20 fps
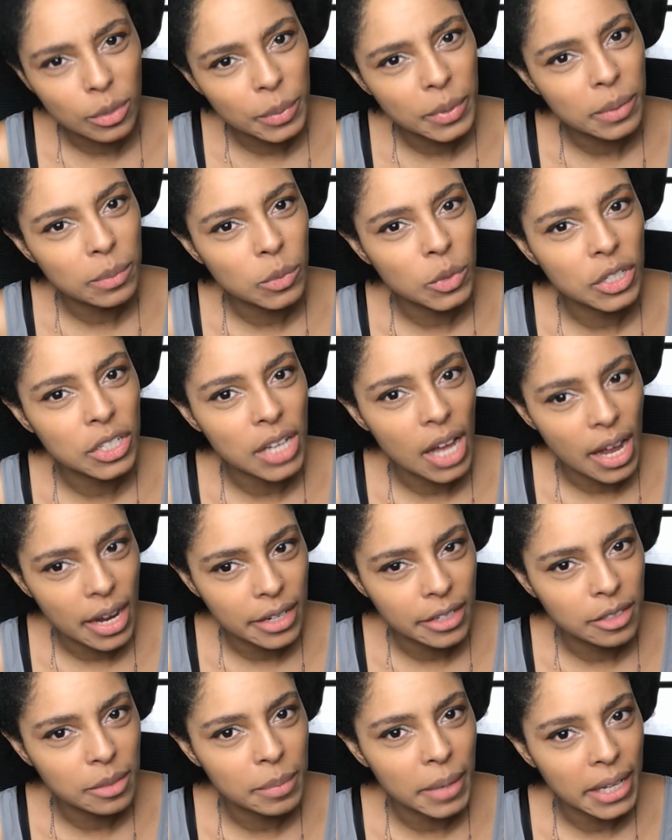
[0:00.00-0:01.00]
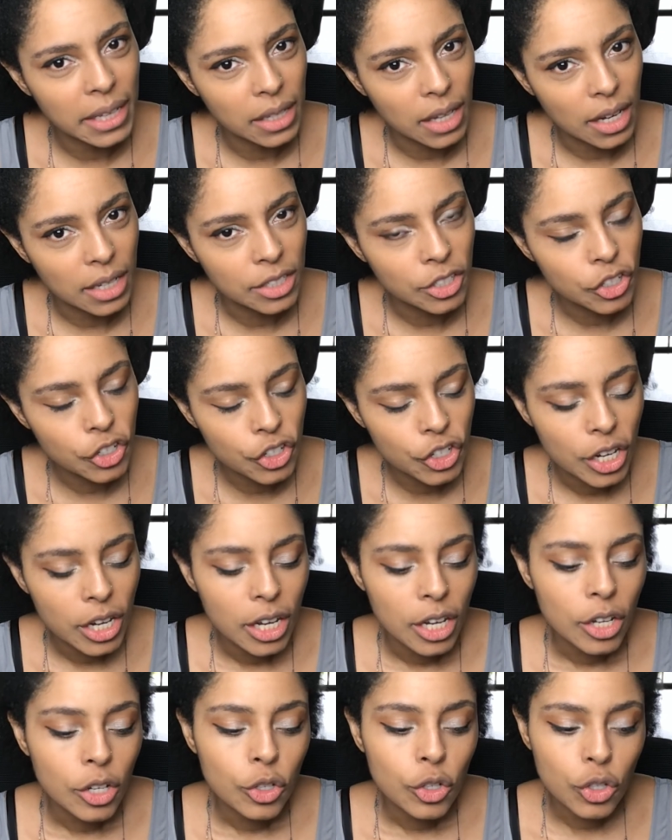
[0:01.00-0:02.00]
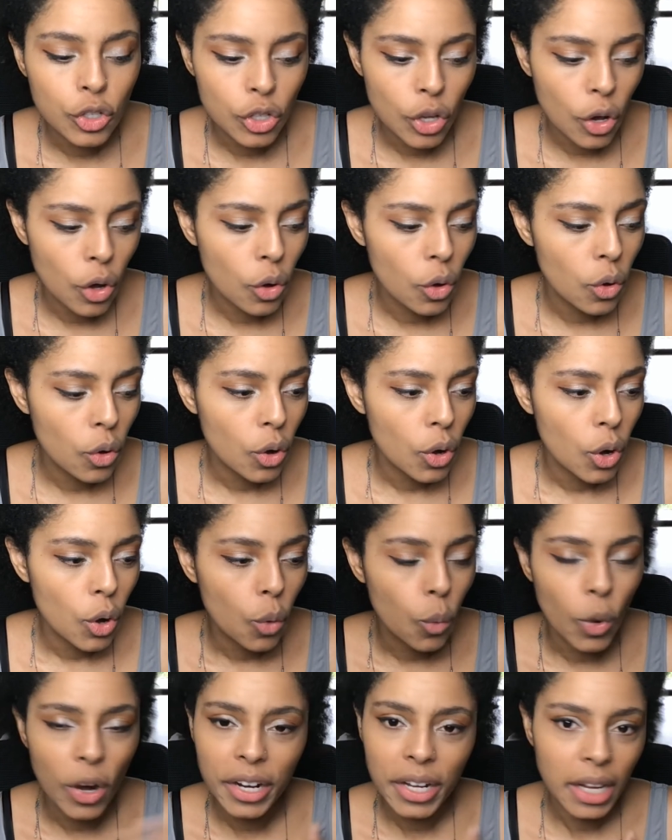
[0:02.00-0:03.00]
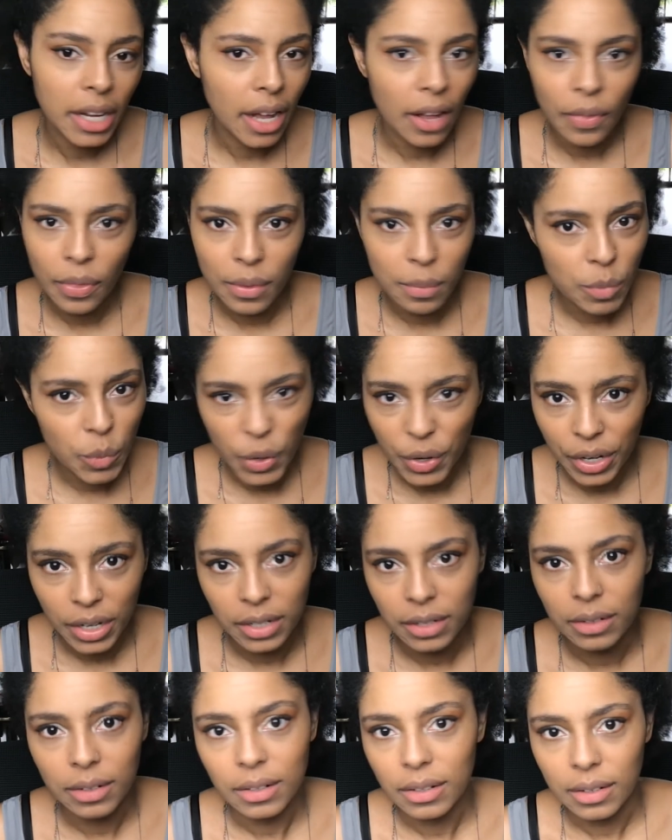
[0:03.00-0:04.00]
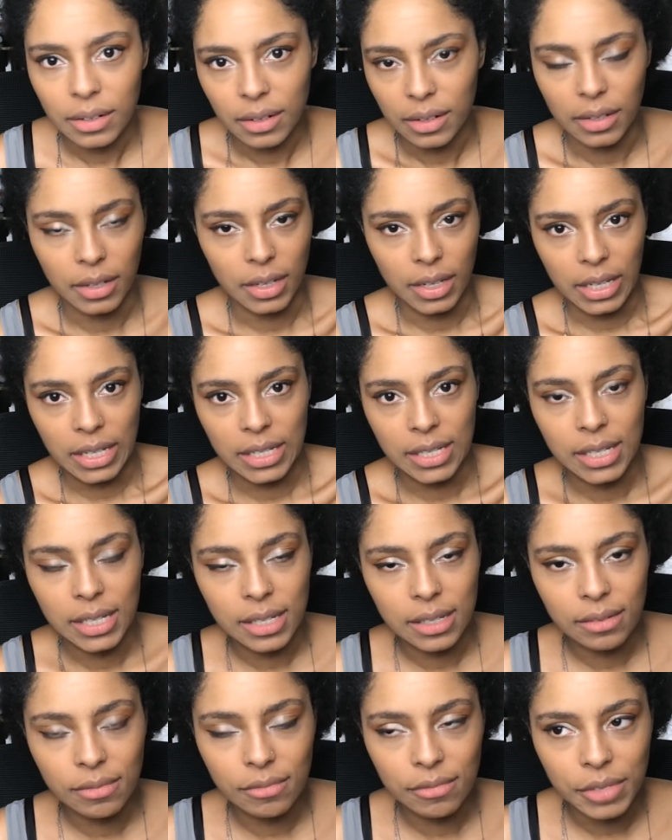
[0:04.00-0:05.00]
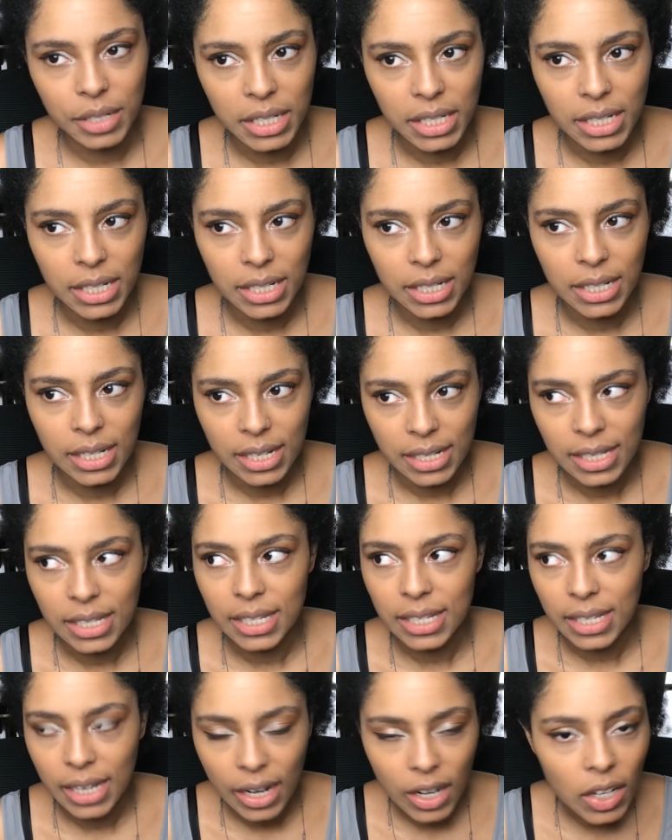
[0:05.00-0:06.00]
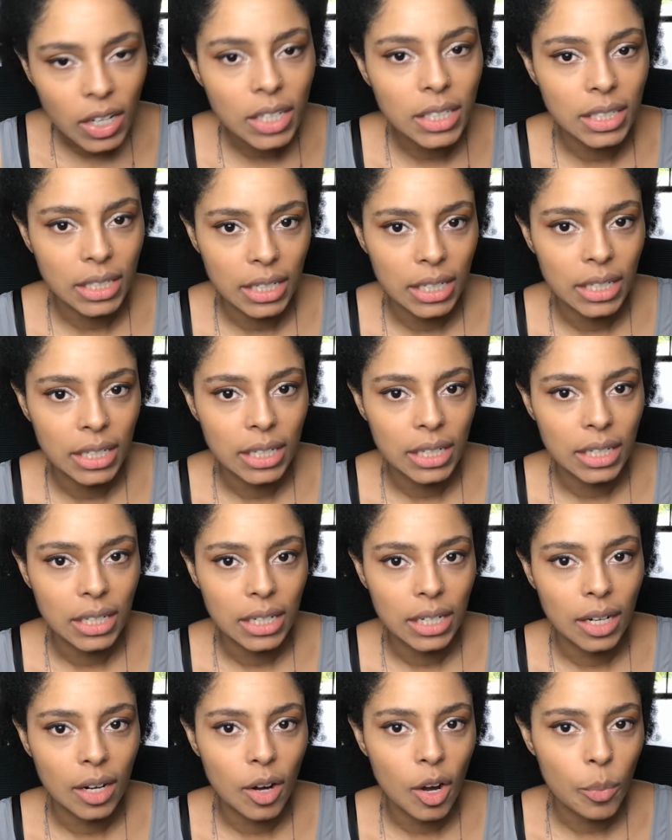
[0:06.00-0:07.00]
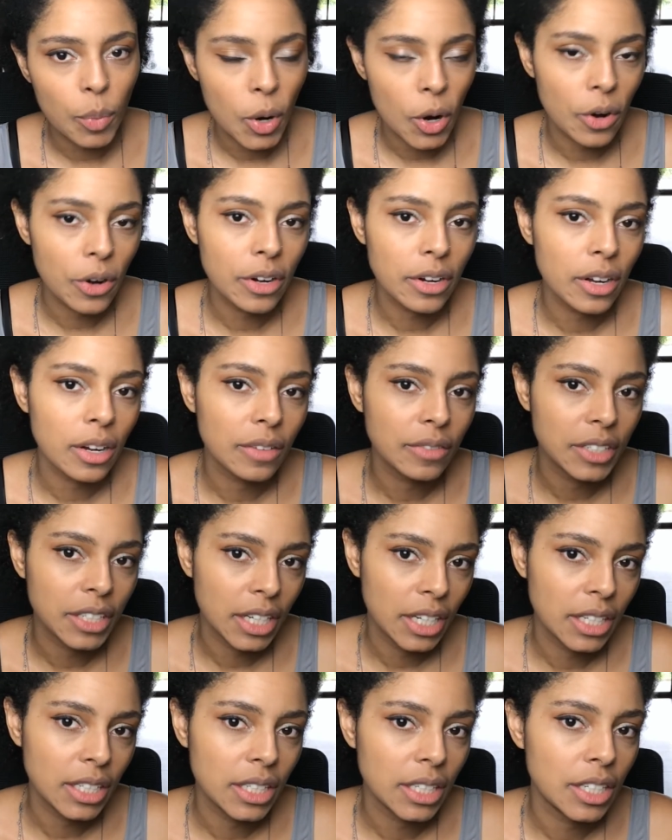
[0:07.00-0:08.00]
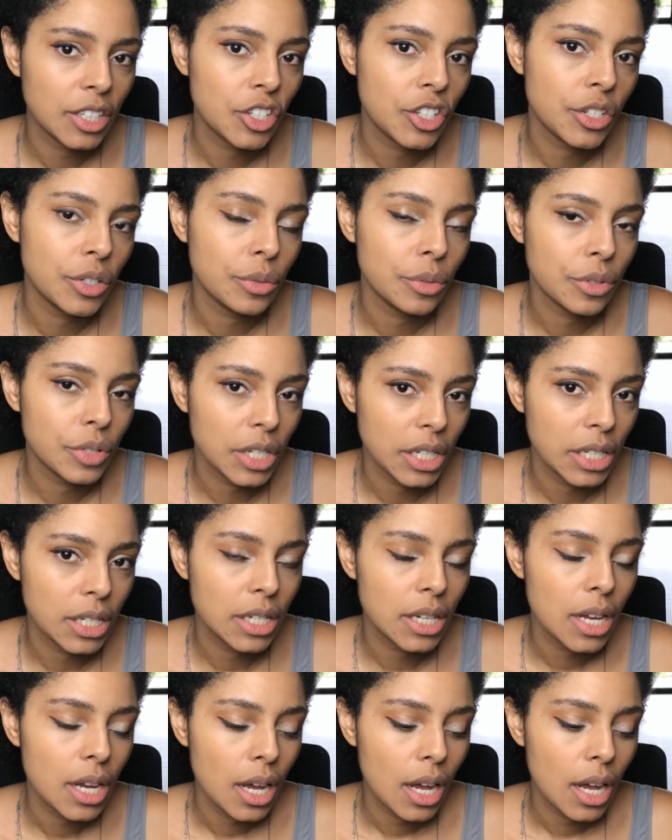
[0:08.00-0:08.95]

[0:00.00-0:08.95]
bit more tired by lunch. So working out in the morning isn't really necessarily a part of an ADHD routine.